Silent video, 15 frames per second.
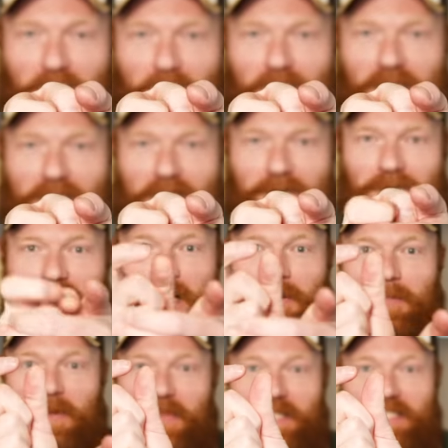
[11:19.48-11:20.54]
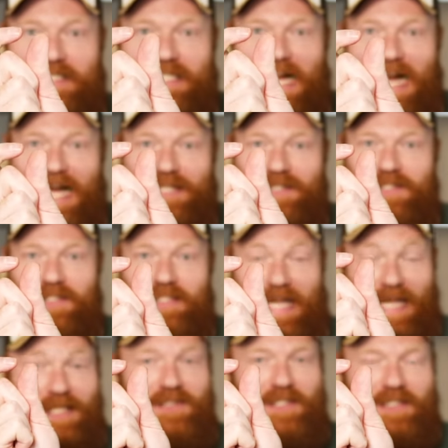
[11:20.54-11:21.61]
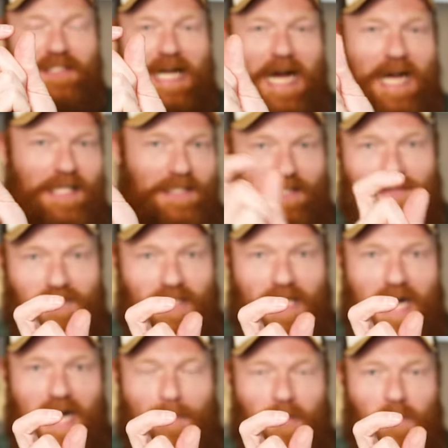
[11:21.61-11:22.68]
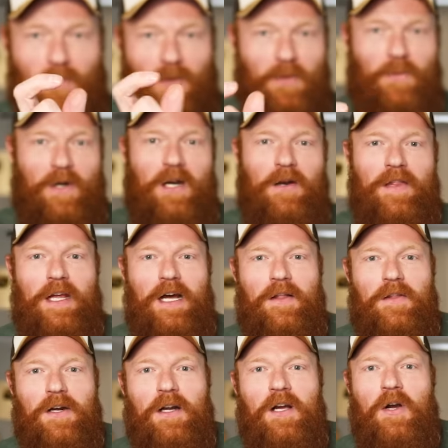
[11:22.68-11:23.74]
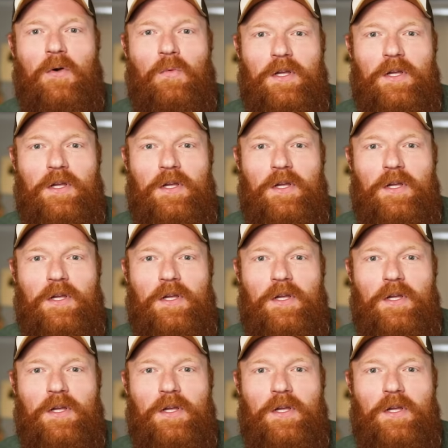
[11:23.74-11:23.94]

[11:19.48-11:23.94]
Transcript: low and left, but the dot stays a dot, it doesn't comet one way or the other,